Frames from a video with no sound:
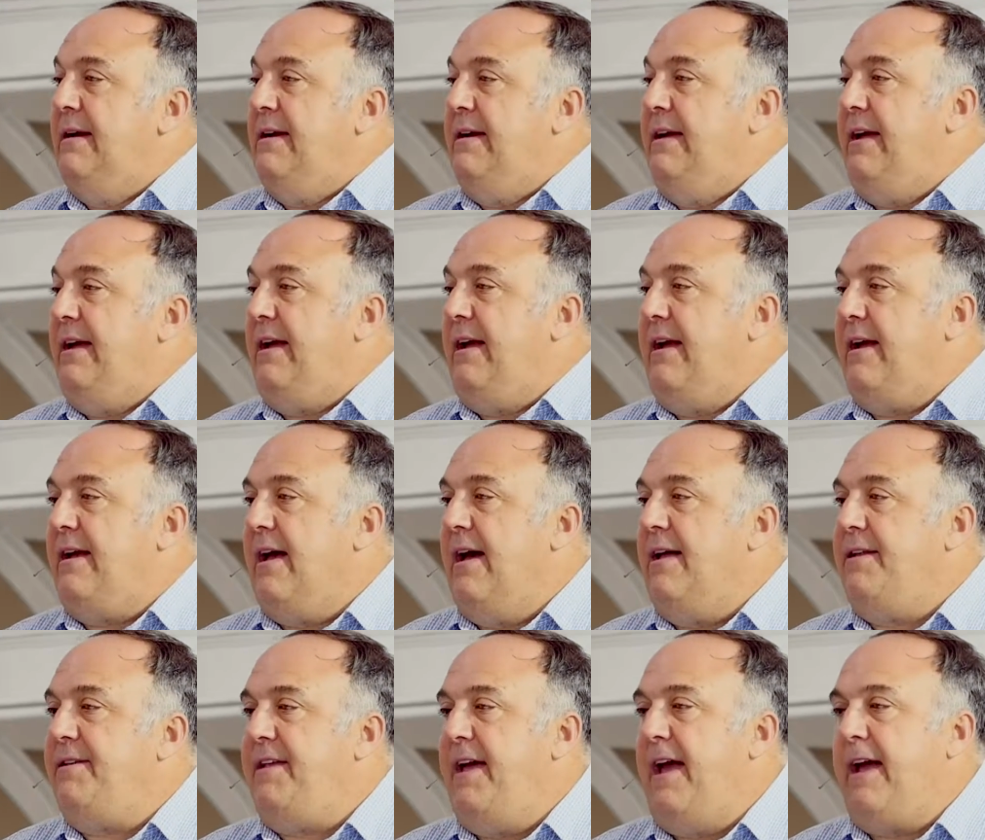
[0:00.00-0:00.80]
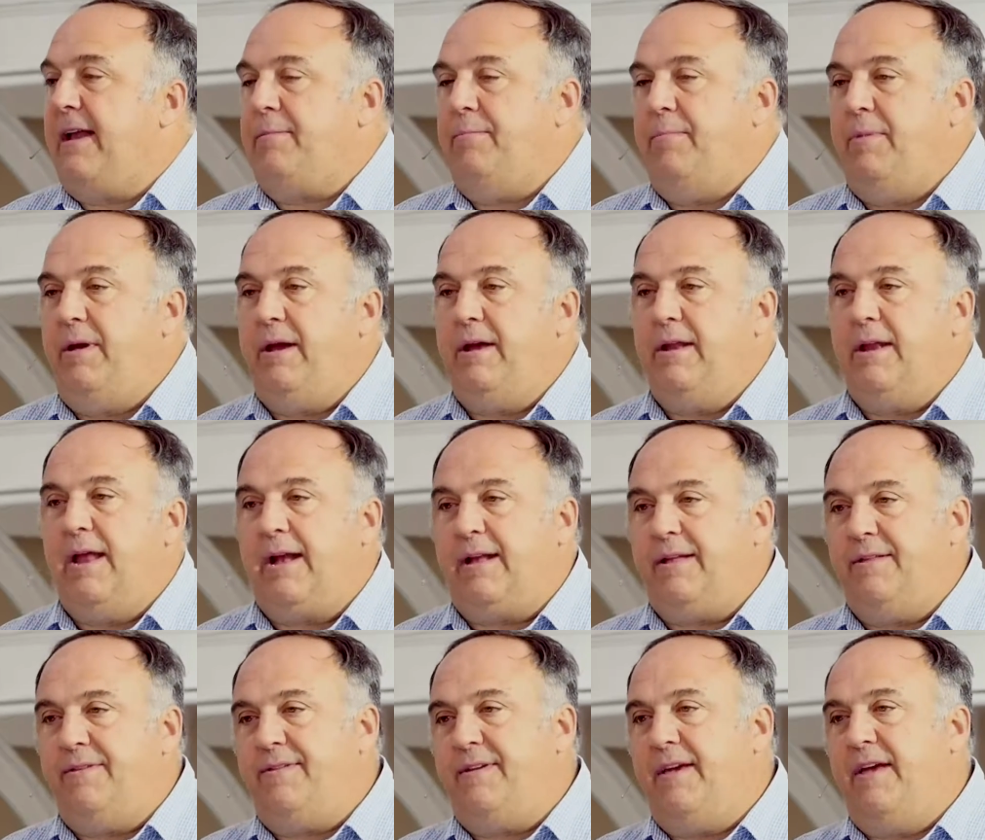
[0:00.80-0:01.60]
He can contact me, and I
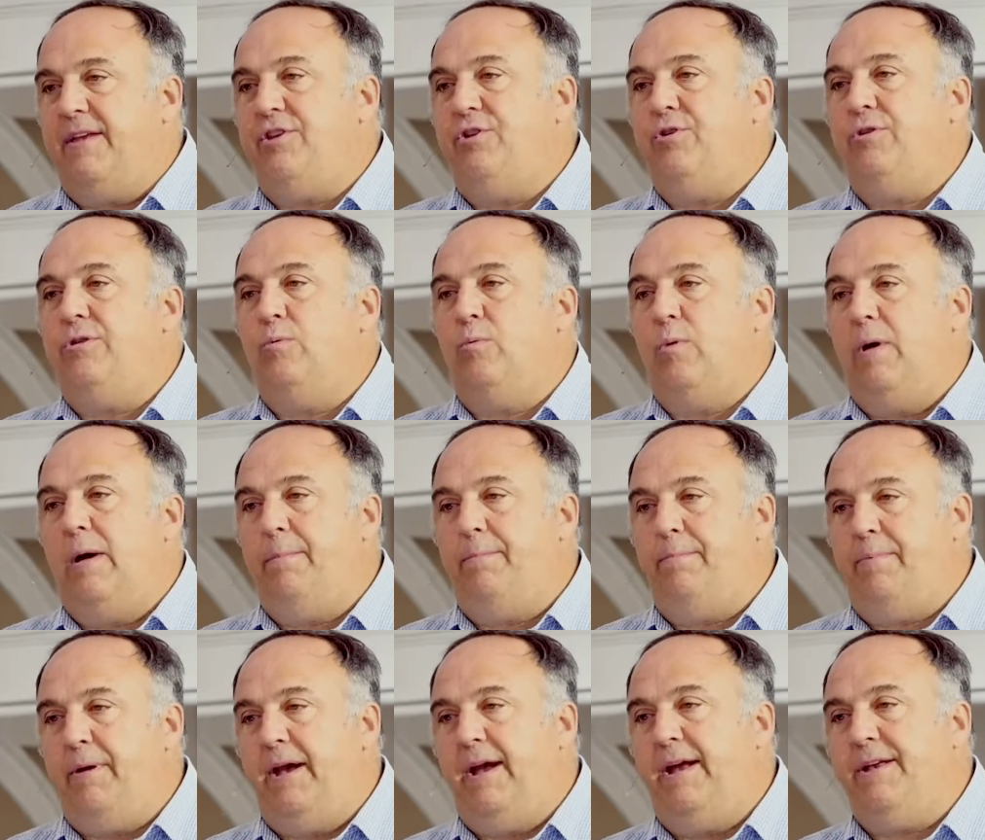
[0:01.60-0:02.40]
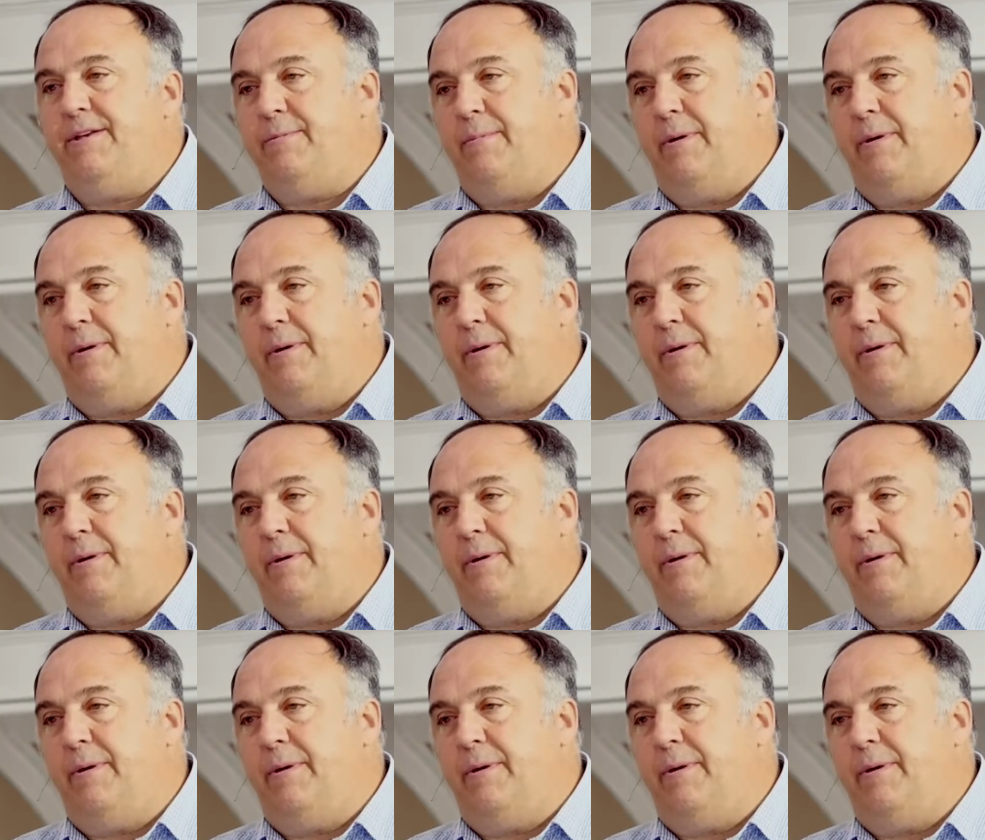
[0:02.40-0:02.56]
can send you the web page.